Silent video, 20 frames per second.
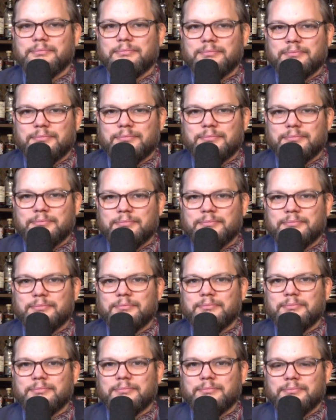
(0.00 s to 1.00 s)

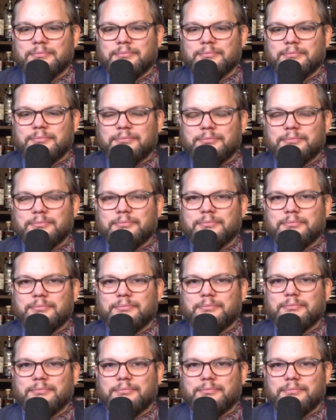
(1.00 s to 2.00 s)

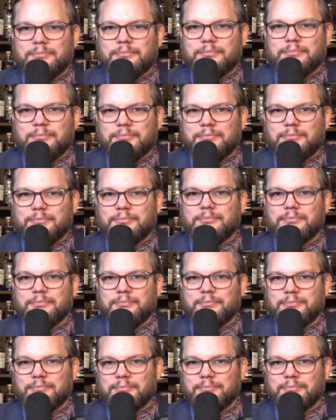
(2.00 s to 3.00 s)

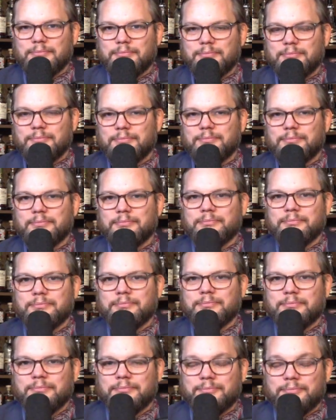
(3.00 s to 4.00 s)

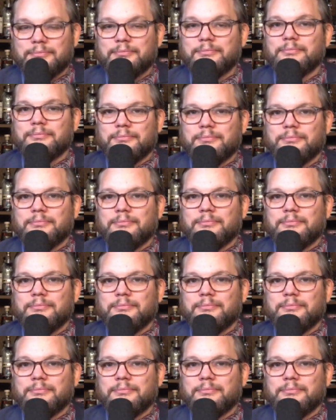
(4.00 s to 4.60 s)
(silent)